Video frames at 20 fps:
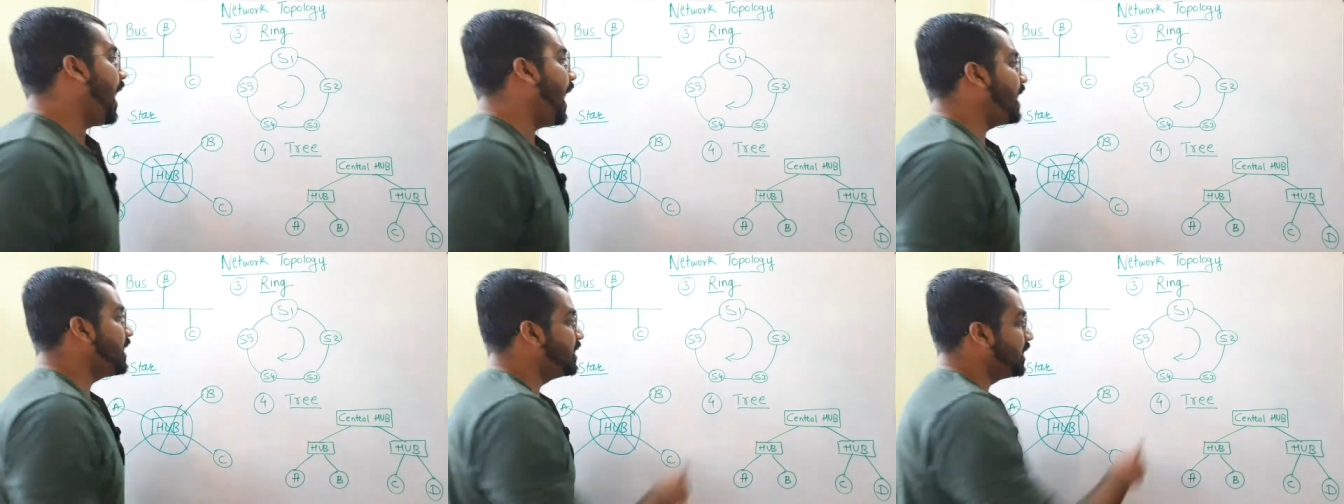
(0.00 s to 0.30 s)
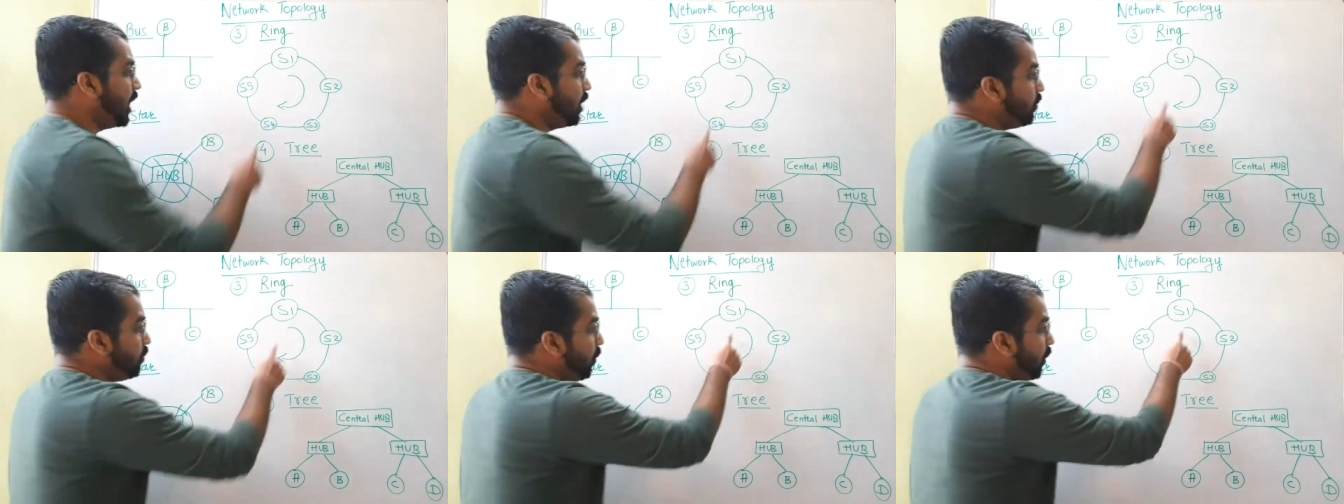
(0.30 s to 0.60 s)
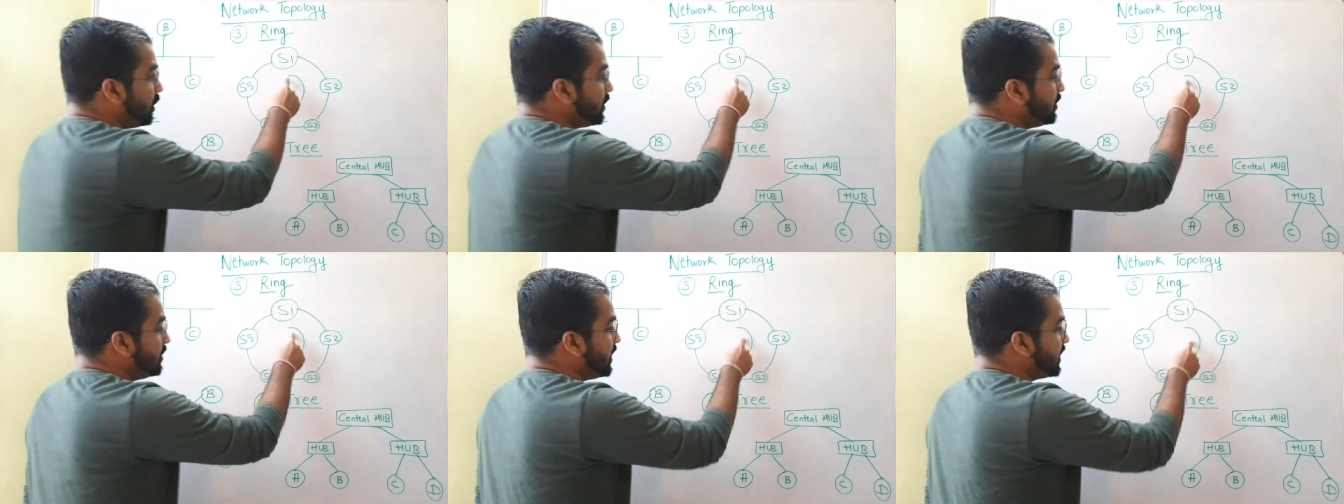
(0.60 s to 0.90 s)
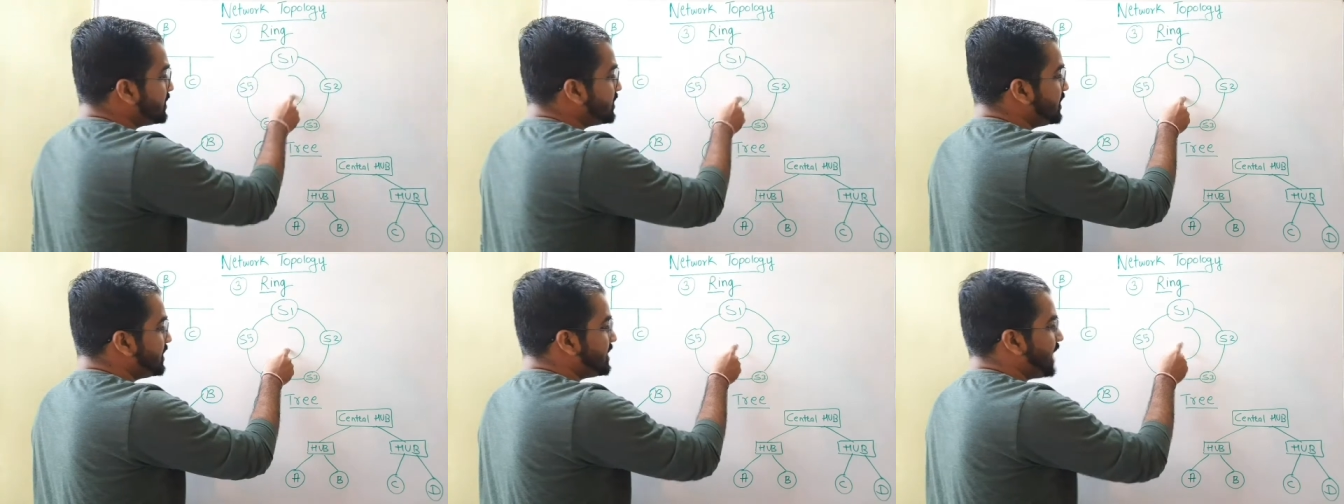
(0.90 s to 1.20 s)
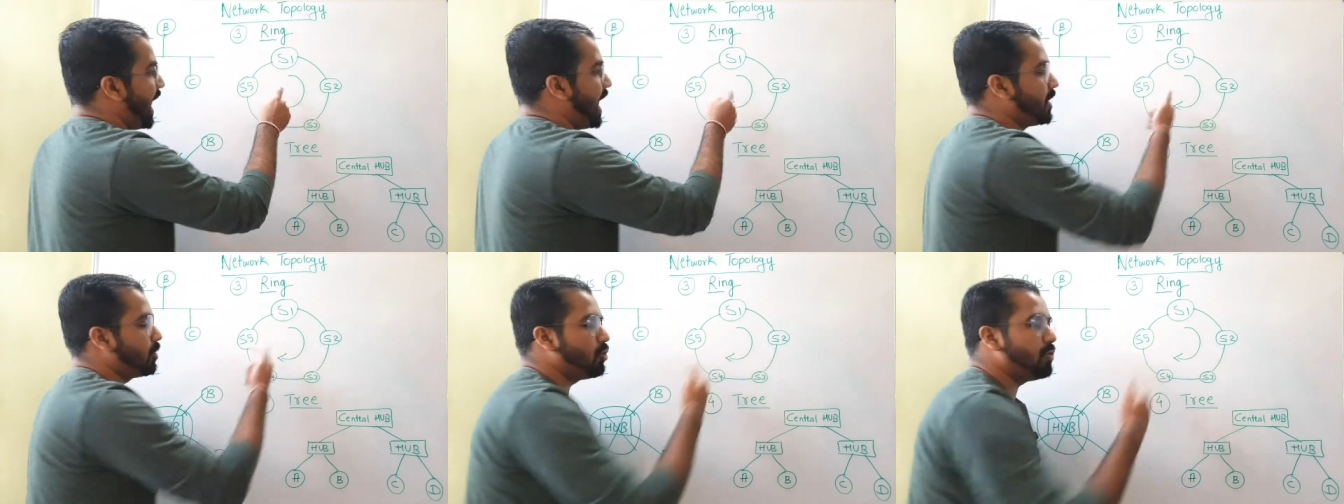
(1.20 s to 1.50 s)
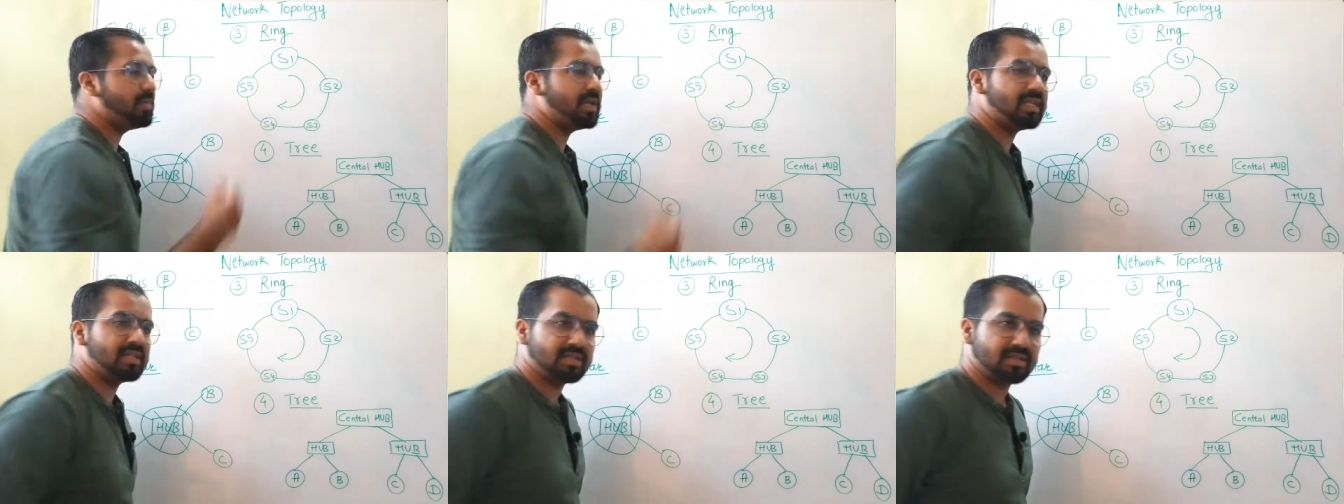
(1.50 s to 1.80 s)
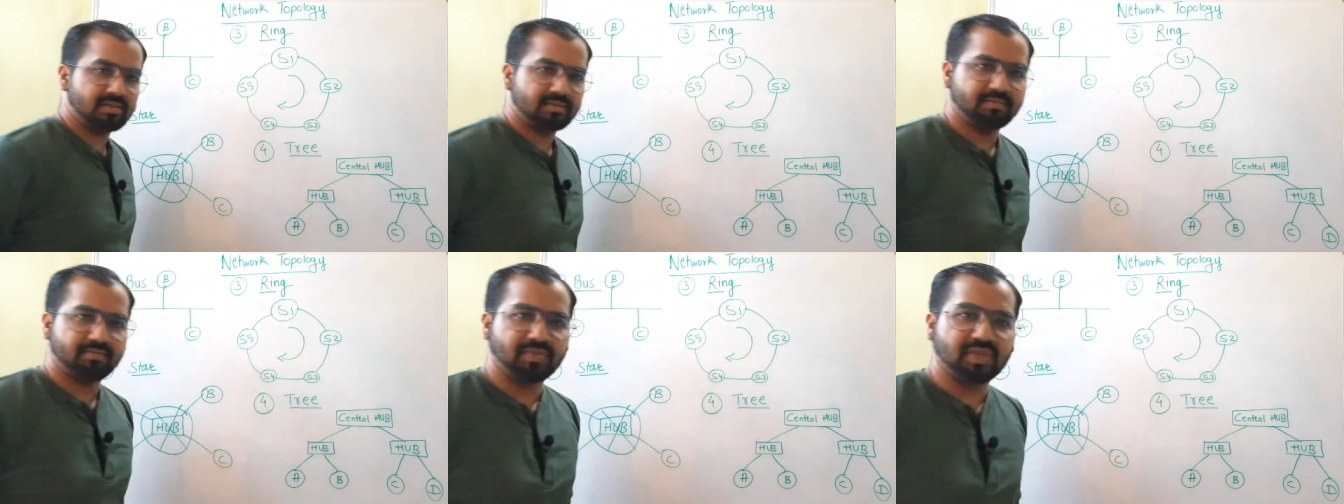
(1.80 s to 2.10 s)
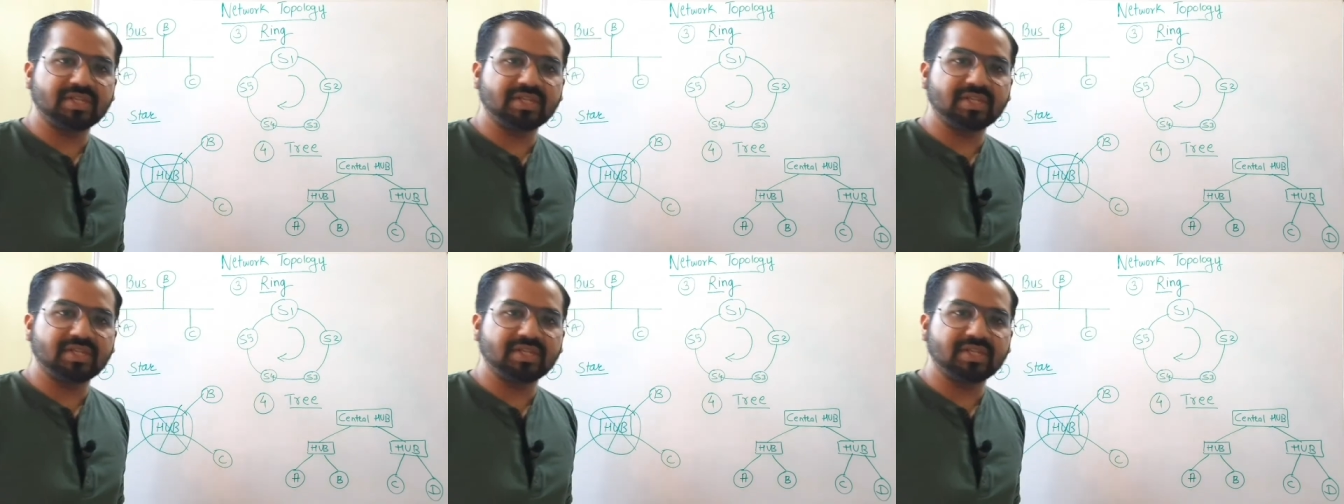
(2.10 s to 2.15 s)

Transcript: And now what does this arrow means?